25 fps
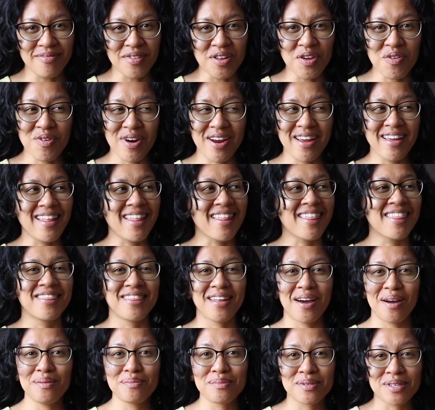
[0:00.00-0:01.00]
Right,
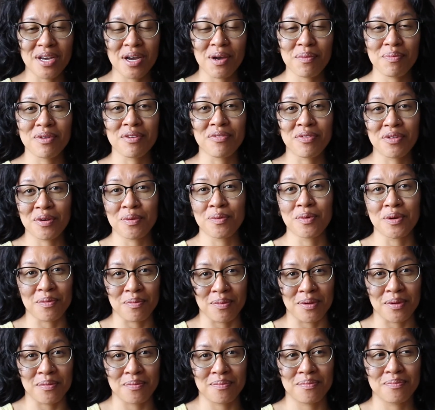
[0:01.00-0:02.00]
thumbs up if you're with
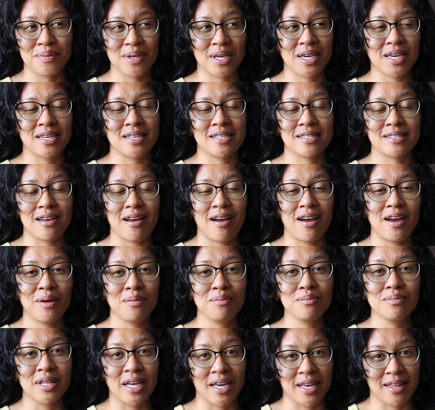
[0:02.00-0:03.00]
me because
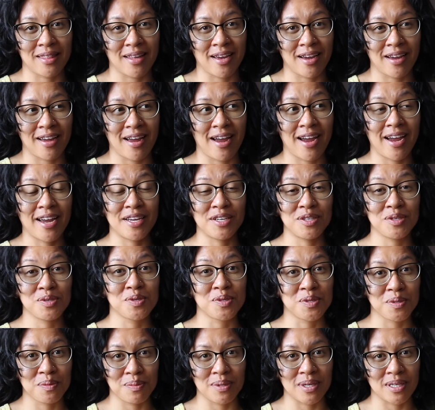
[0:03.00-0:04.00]
I'm like that. I
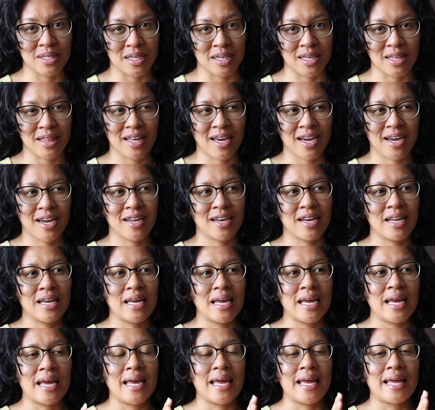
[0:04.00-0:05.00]
used to be like that.
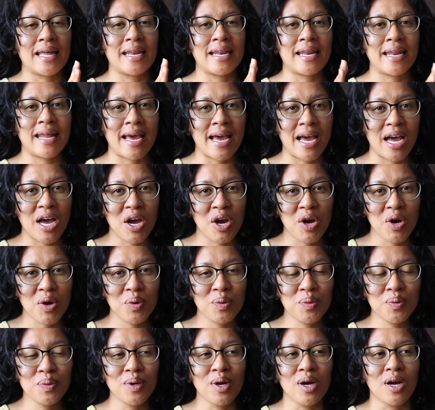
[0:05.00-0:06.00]

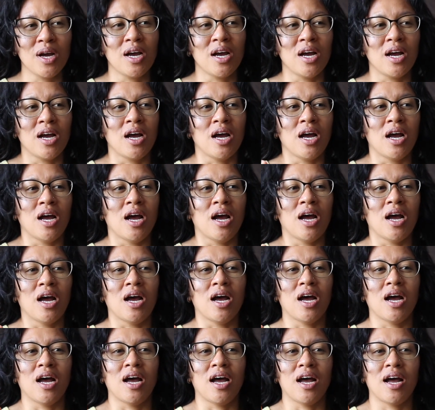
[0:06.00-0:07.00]
Now,
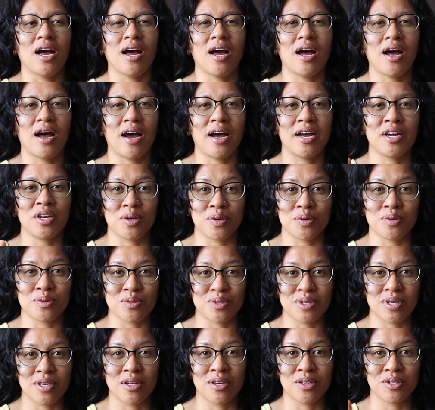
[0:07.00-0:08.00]
I
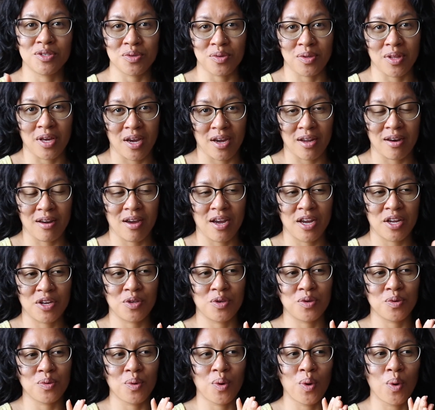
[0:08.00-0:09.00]
don't do that. I
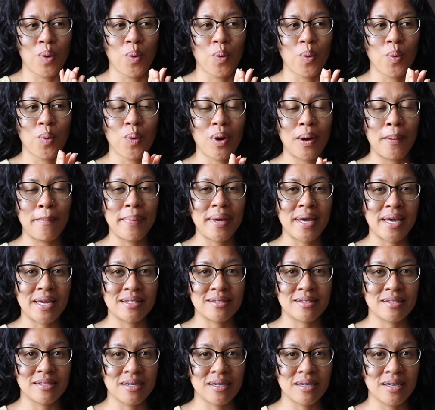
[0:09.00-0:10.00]
do one
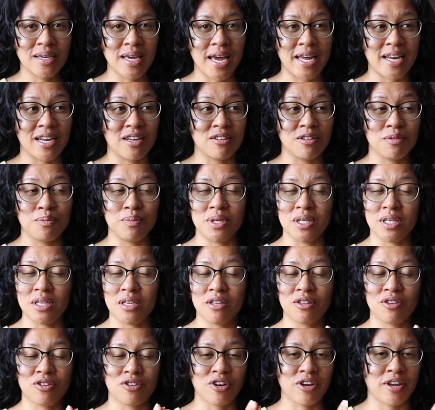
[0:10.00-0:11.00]
painting and it'll be
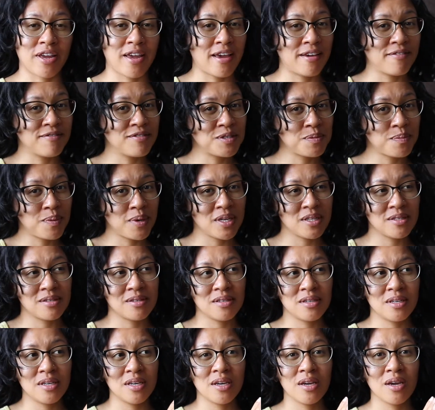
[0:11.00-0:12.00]
either a canvas
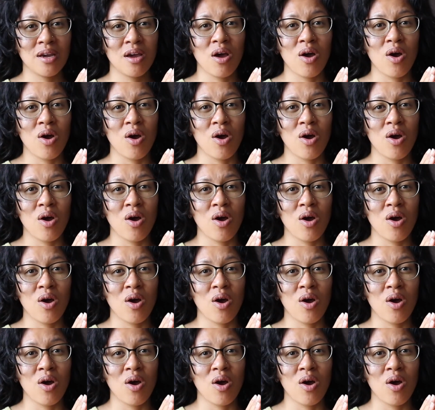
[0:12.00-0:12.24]
painting